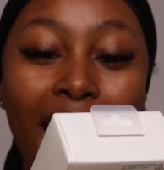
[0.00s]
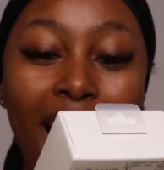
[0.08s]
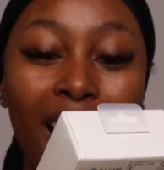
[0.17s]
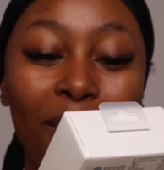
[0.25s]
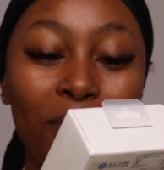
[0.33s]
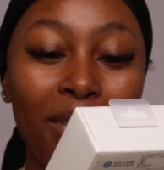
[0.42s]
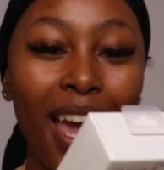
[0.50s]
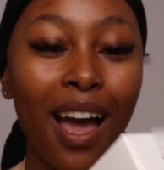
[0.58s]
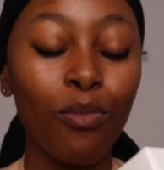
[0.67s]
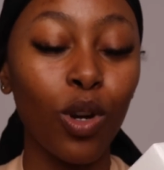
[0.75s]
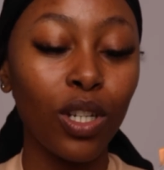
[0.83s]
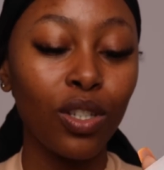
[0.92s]
Yeah,
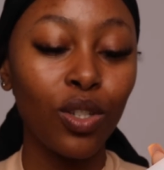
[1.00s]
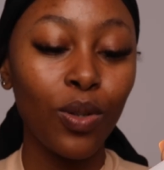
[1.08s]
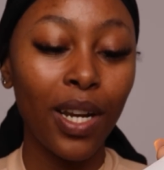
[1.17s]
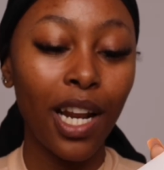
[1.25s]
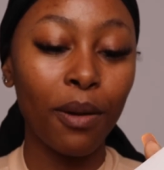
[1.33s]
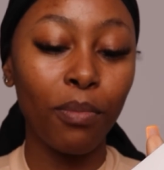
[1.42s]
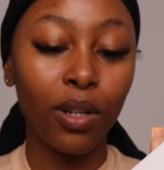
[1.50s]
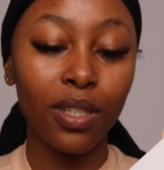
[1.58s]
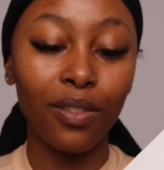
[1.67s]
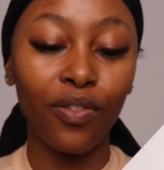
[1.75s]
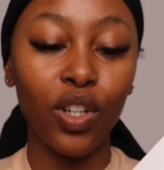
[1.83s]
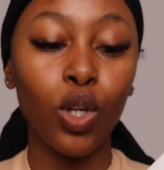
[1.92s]
I'm going to do an
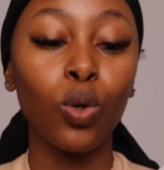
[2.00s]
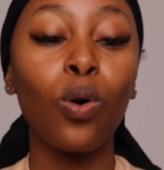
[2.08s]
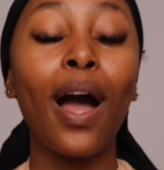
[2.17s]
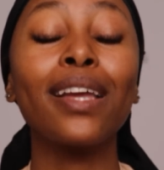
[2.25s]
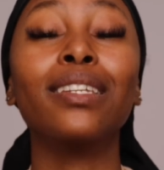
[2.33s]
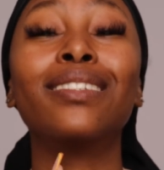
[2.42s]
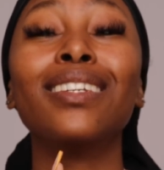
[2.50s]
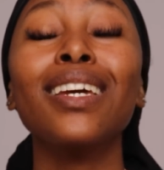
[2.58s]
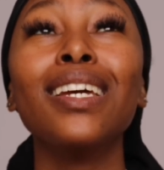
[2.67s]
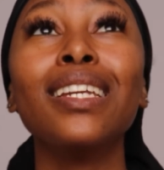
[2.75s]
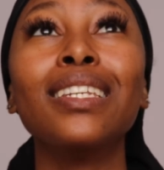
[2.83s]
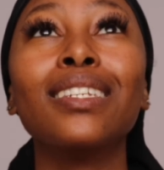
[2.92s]
unboxing video. I
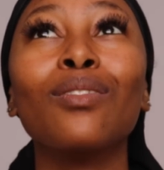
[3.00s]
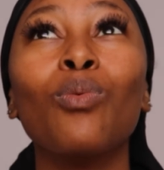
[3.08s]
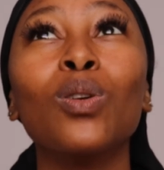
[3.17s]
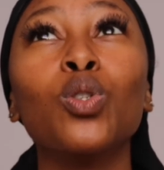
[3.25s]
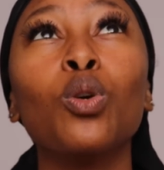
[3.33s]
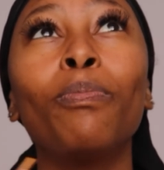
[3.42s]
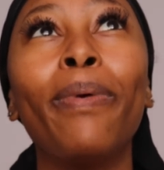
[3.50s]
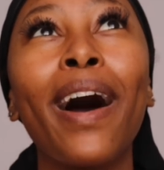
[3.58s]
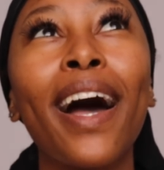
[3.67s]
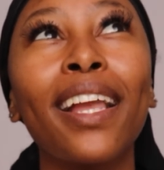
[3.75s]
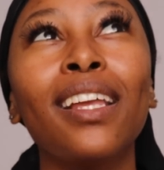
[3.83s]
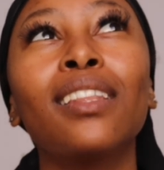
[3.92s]
did want to
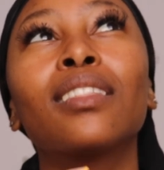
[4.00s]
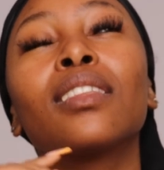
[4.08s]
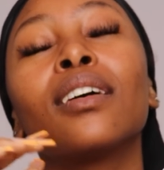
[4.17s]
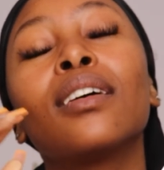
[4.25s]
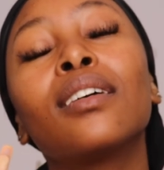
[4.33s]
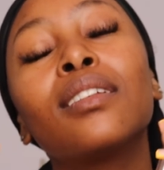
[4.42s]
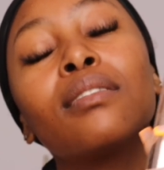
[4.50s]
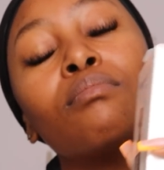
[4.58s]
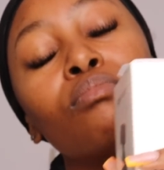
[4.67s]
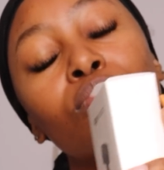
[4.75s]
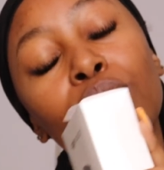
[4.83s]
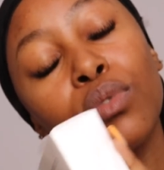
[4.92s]
buy the
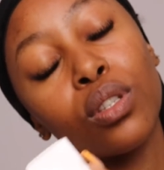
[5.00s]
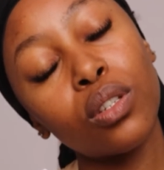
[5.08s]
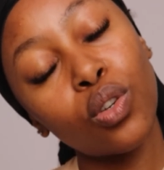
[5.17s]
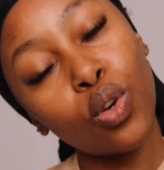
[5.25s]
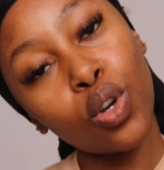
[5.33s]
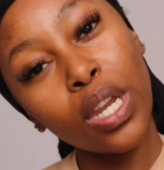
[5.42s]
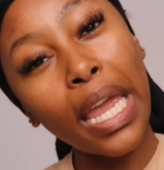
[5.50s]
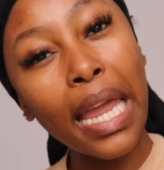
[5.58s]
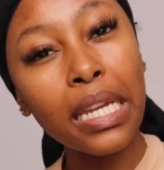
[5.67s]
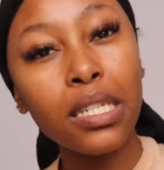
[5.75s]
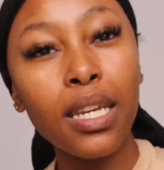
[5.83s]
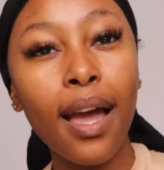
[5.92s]

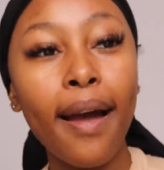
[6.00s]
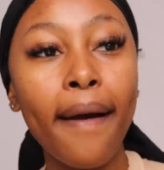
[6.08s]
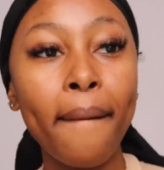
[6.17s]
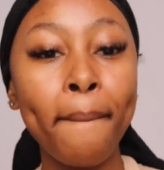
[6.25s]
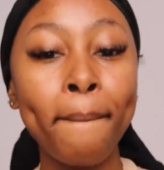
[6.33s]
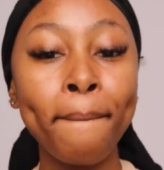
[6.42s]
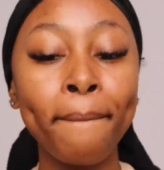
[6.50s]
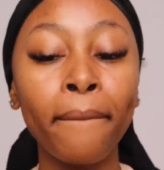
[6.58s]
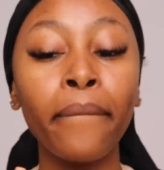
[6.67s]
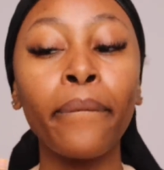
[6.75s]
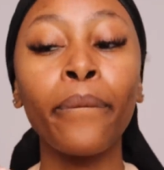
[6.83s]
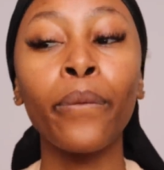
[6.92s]
creator
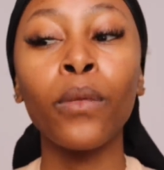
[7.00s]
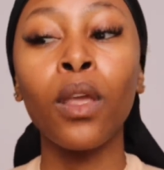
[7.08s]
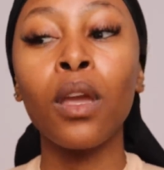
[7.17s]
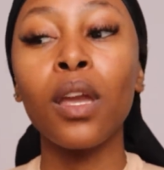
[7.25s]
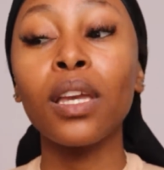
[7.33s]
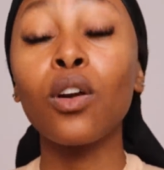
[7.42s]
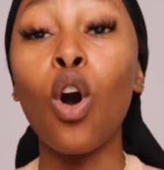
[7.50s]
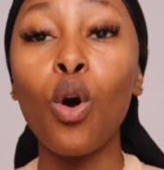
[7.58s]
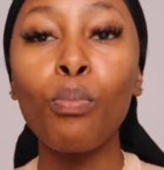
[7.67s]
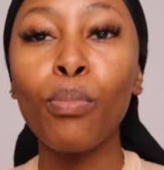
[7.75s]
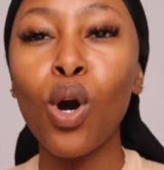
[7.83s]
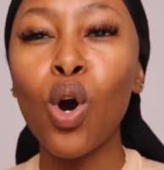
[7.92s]

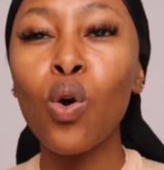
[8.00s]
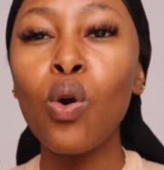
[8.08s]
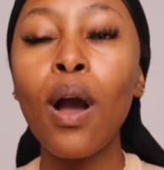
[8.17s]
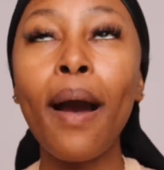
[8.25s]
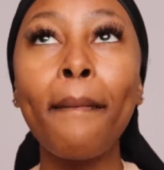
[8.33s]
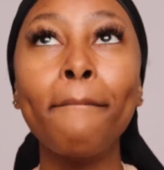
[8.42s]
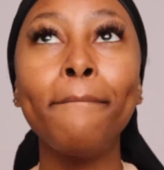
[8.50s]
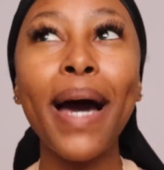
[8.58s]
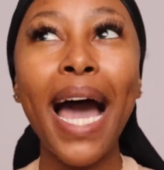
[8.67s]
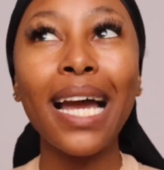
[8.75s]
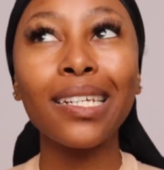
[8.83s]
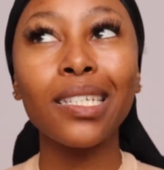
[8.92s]
combo,
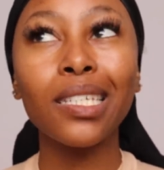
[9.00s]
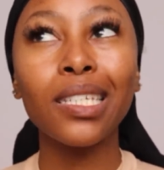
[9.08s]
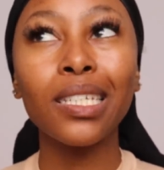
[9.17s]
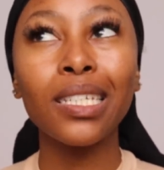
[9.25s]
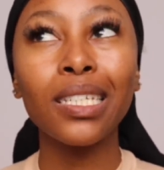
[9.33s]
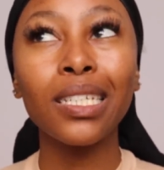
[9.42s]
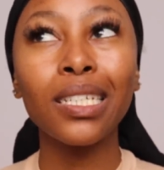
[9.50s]
but